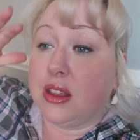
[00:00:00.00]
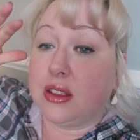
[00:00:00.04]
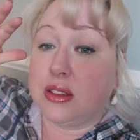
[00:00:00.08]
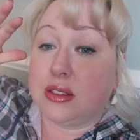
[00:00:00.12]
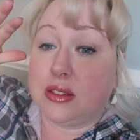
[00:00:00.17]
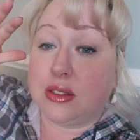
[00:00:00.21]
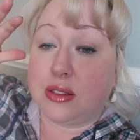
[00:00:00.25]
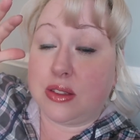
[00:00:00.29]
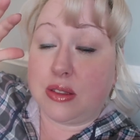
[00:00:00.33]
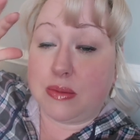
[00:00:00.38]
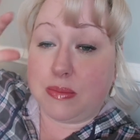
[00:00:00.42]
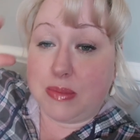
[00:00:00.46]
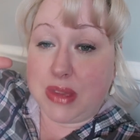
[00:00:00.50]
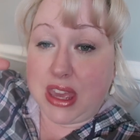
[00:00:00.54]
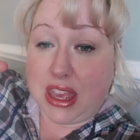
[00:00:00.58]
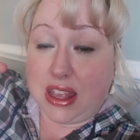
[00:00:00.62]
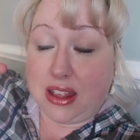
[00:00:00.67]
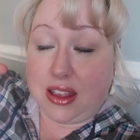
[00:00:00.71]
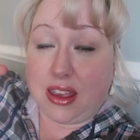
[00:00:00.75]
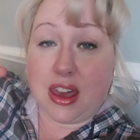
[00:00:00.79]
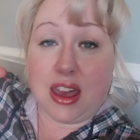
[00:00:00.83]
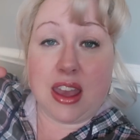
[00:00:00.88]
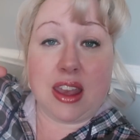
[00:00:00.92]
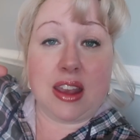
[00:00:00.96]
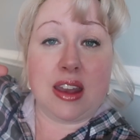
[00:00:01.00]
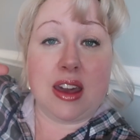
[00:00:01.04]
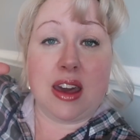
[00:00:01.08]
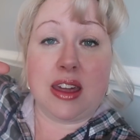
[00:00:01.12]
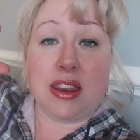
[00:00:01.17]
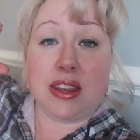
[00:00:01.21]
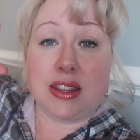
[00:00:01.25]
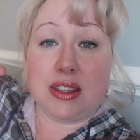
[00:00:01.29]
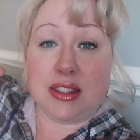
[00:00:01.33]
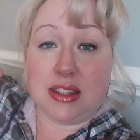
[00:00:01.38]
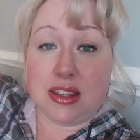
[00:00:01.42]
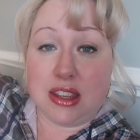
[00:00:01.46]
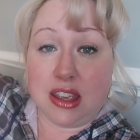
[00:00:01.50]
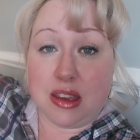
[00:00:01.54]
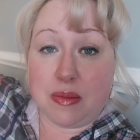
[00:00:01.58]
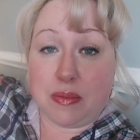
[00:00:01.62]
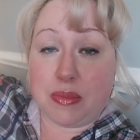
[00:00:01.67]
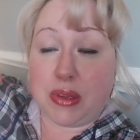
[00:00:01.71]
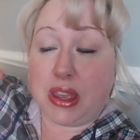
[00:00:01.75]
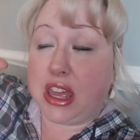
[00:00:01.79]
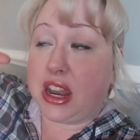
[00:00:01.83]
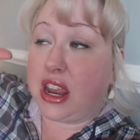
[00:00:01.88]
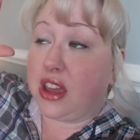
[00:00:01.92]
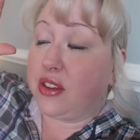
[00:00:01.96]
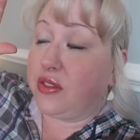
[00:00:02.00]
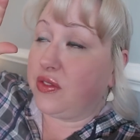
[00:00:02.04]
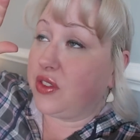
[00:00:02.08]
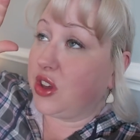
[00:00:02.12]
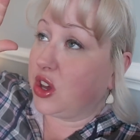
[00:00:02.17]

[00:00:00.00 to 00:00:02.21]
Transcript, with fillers: So the main guy got a tip and I